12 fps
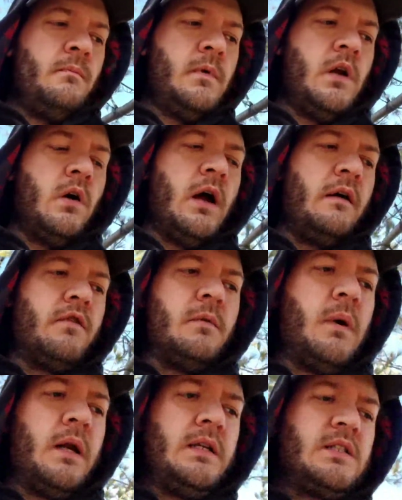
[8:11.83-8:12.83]

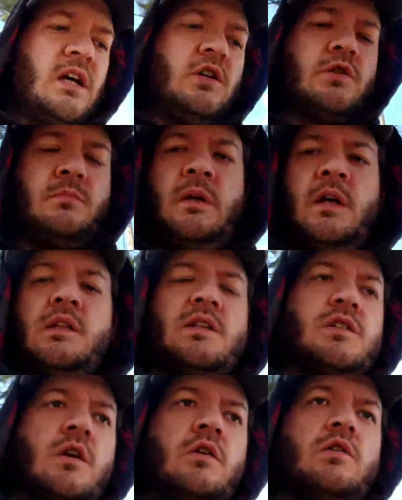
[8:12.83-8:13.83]
Everybody tells me at
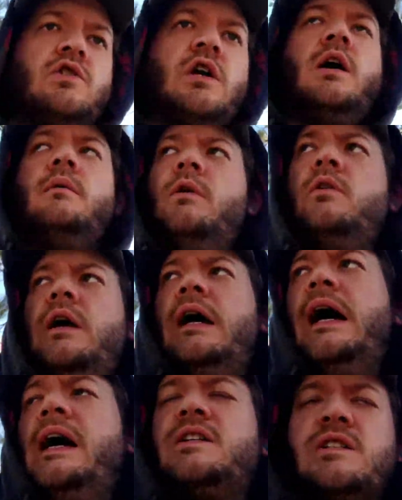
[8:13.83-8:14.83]
this current job, oh yeah,
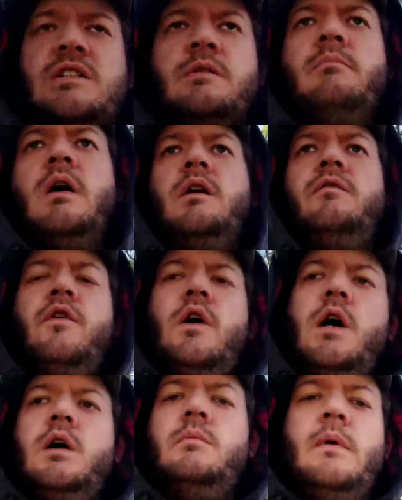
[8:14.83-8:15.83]
ask somebody for
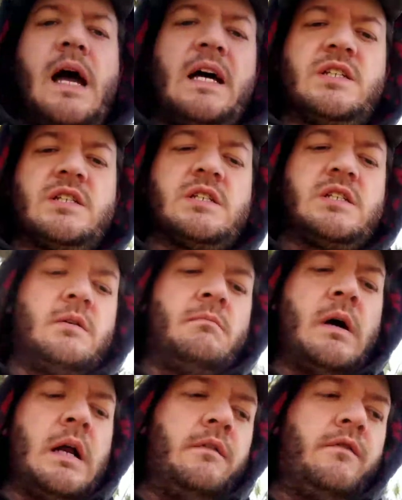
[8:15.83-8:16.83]
help, ask
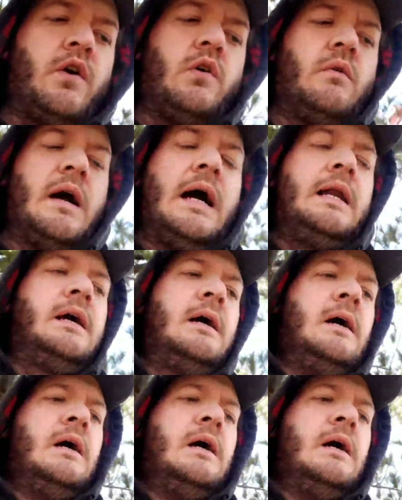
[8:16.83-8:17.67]
somebody for a ride.